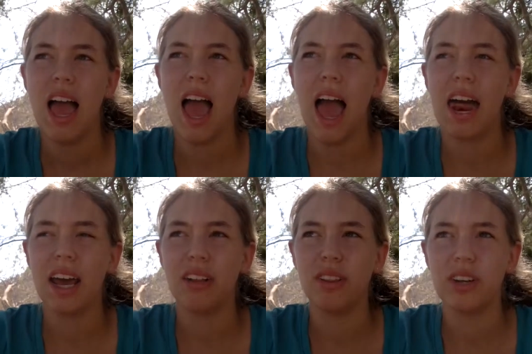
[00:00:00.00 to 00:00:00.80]
And
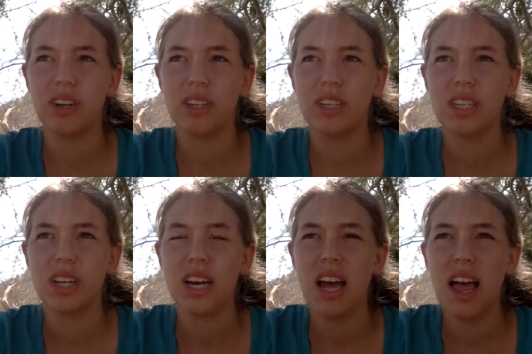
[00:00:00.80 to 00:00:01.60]
I learned
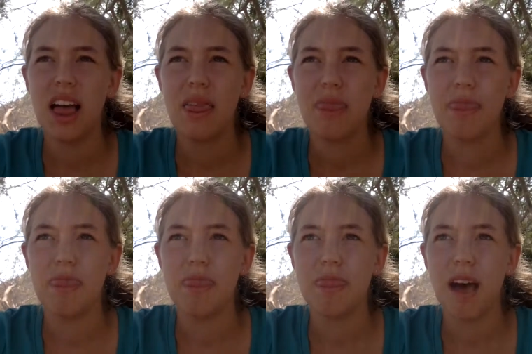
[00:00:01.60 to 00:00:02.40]

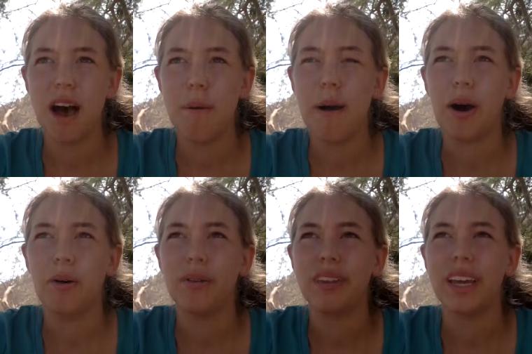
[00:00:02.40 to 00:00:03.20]

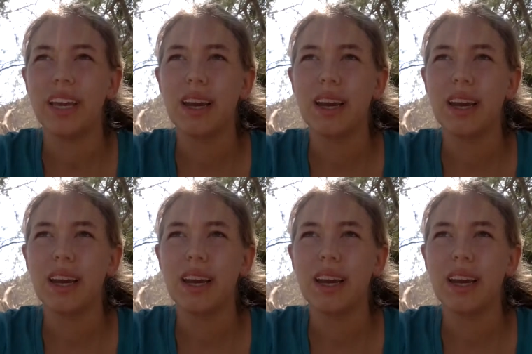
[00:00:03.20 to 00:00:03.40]
about like,